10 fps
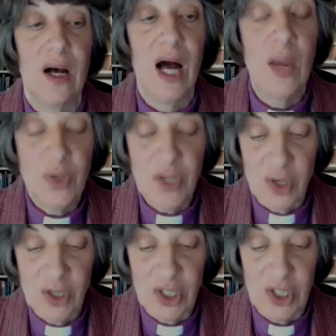I would
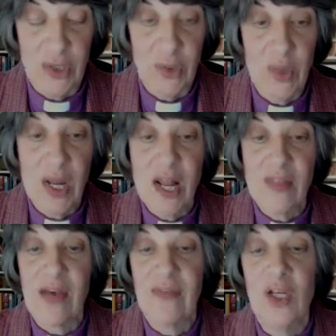argue
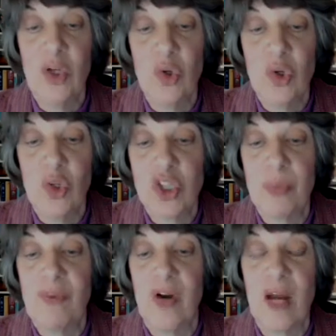that the law
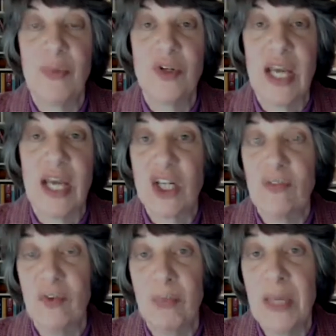should provide
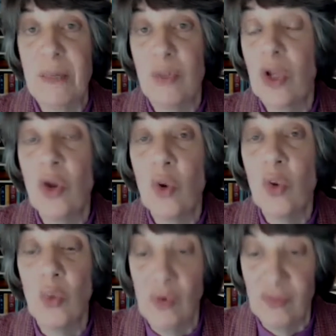protection for people on
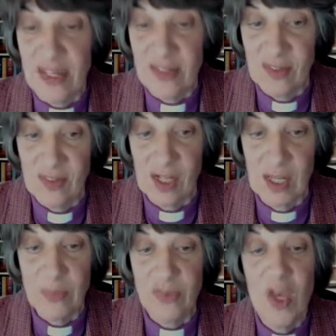all visa
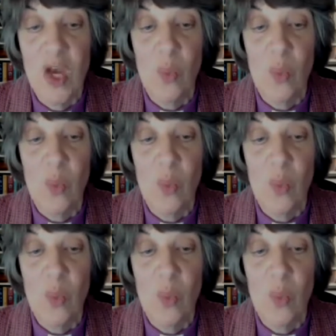types